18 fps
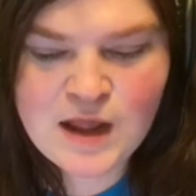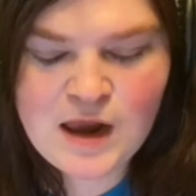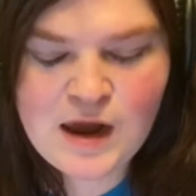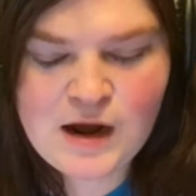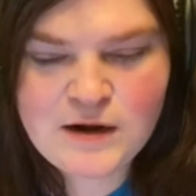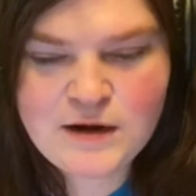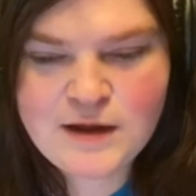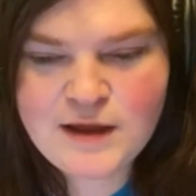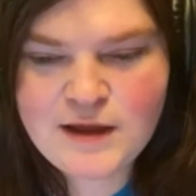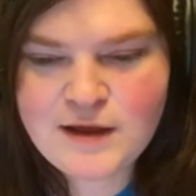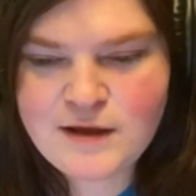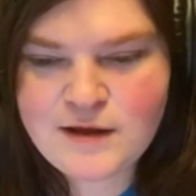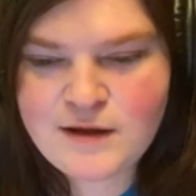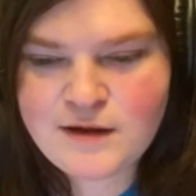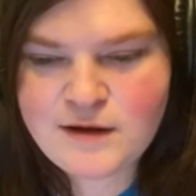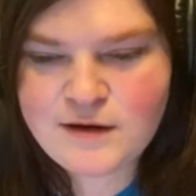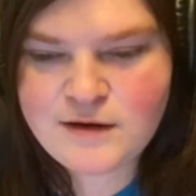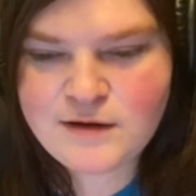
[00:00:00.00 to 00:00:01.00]

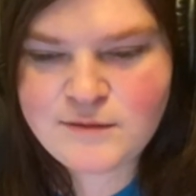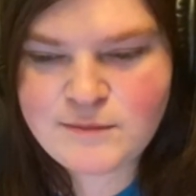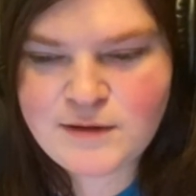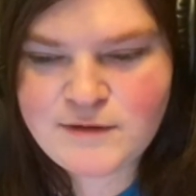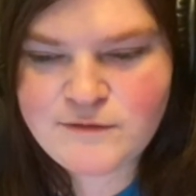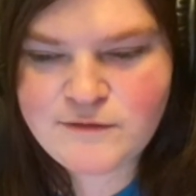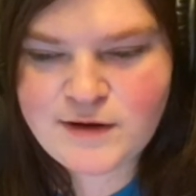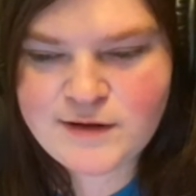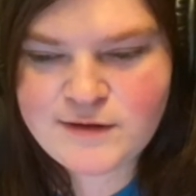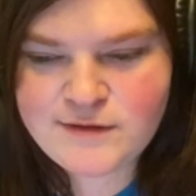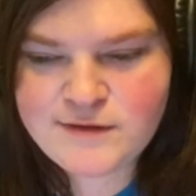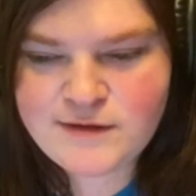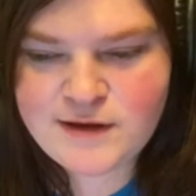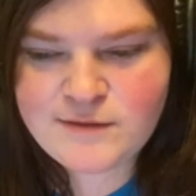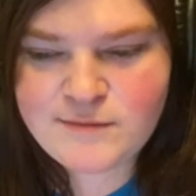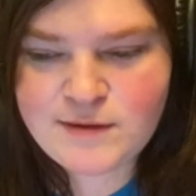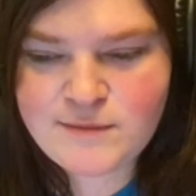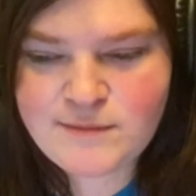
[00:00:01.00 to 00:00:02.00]
And my friend said
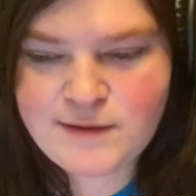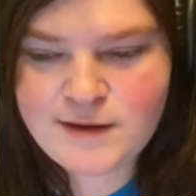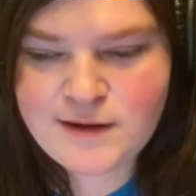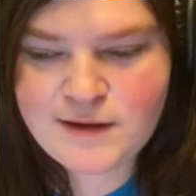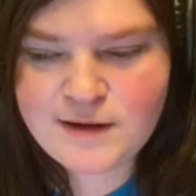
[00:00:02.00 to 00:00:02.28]
maybe,